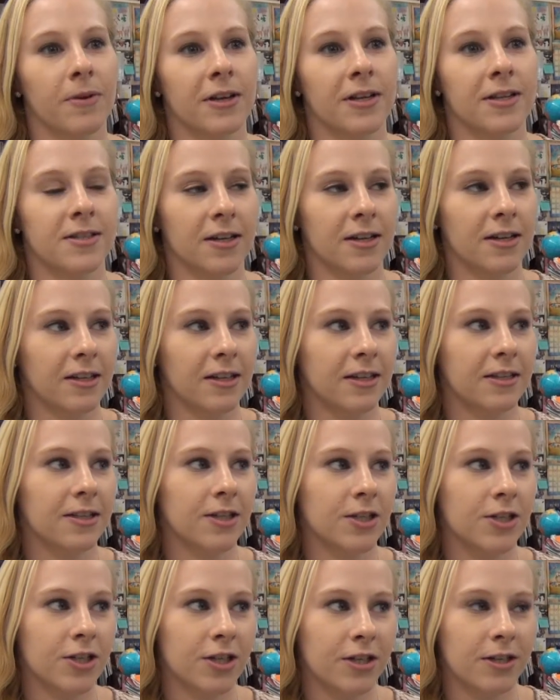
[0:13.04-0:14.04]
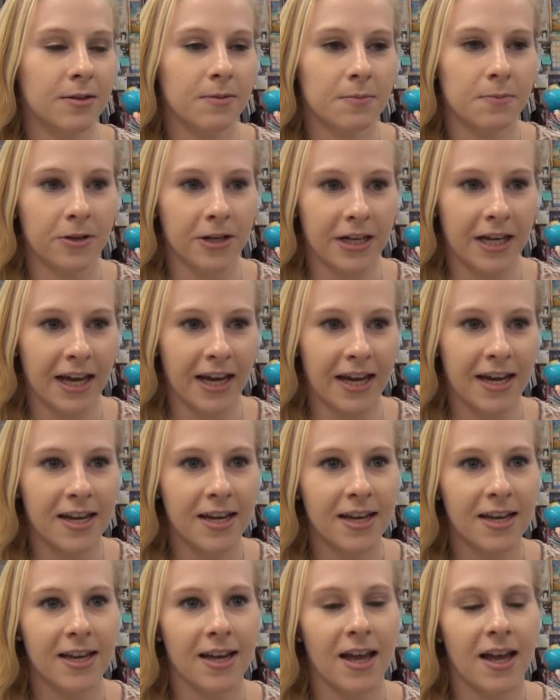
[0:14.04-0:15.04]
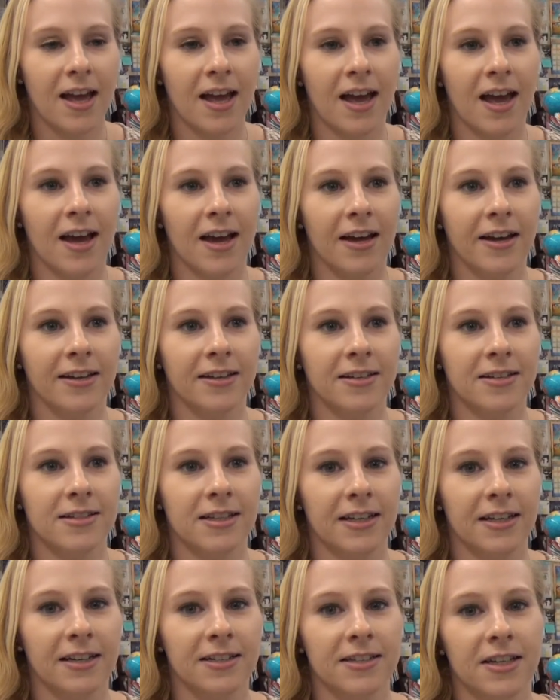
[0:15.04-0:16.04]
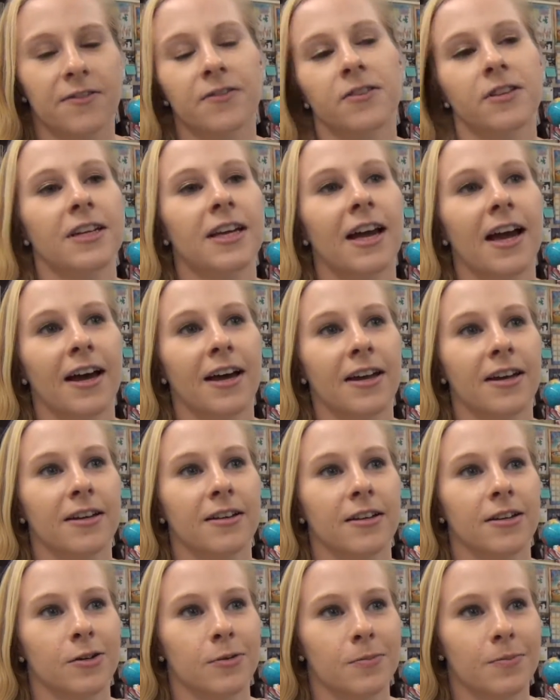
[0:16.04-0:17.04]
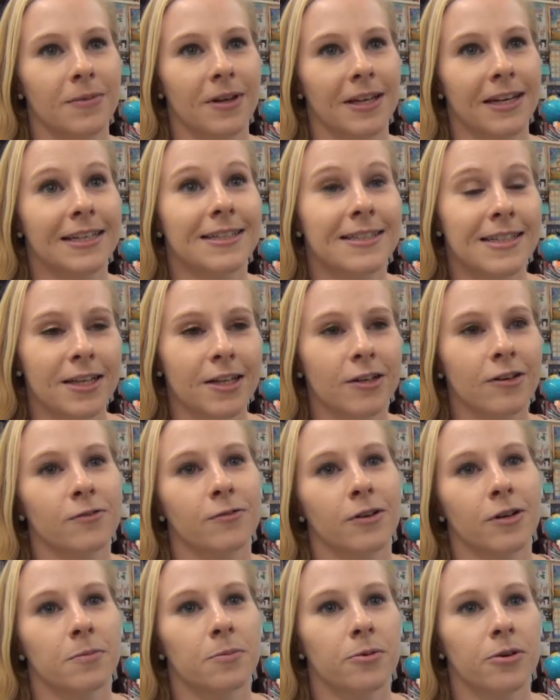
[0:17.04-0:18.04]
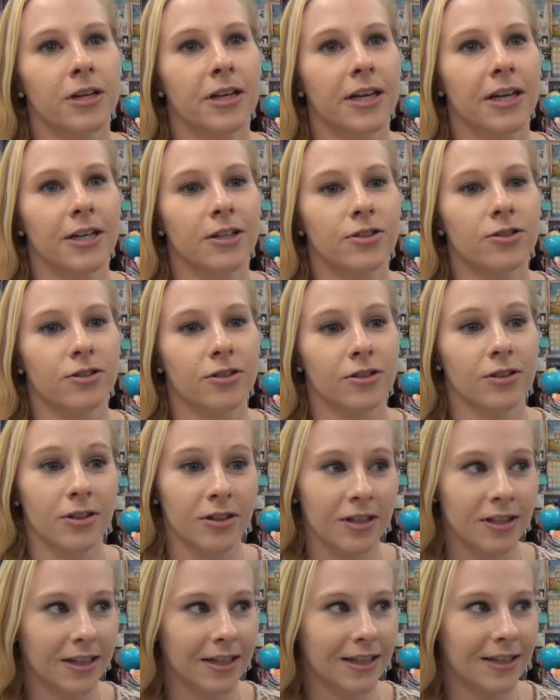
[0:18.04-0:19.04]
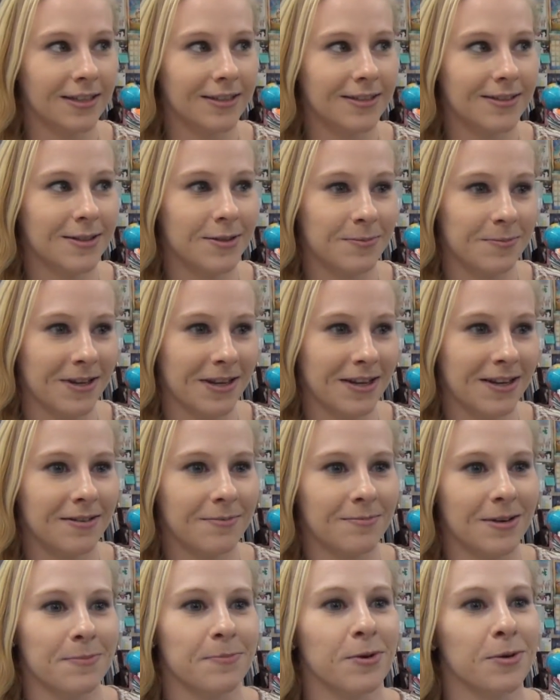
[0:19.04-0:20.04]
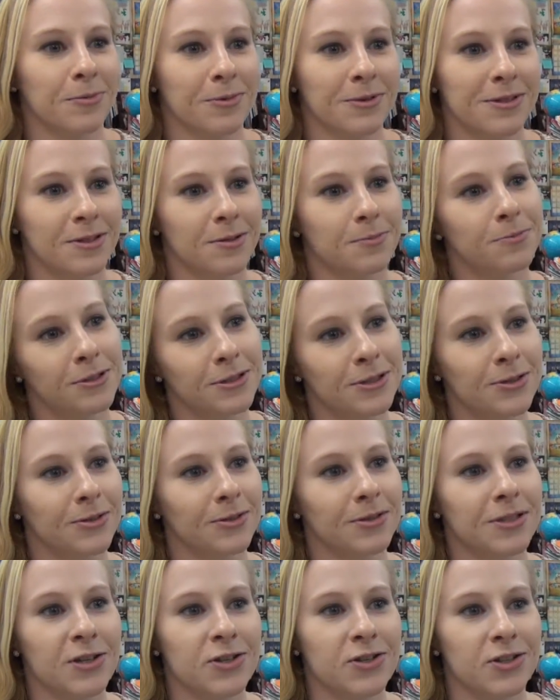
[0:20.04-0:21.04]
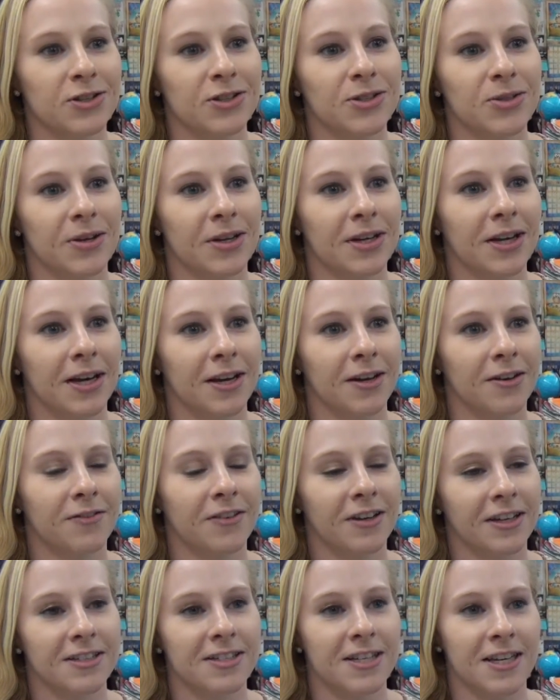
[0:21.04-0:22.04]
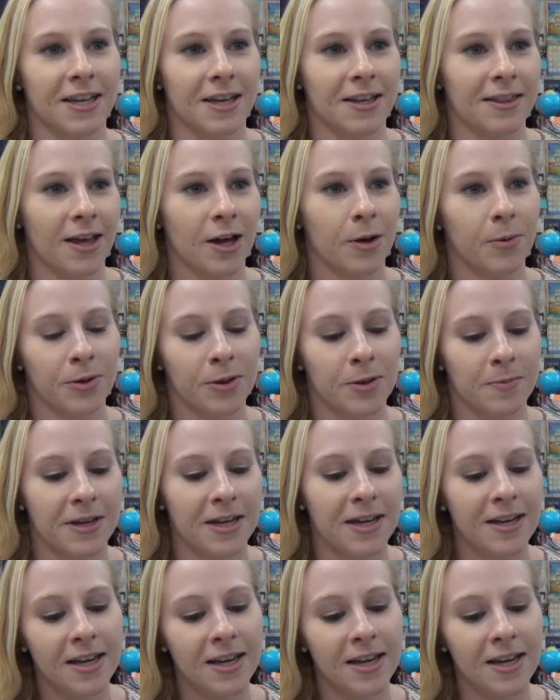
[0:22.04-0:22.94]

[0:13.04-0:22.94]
Duck Lake teaching pre-K, and I definitely had an idea of what pre-K should look like to me. And my mom was a preschool teacher, so I kind of had taken that with me.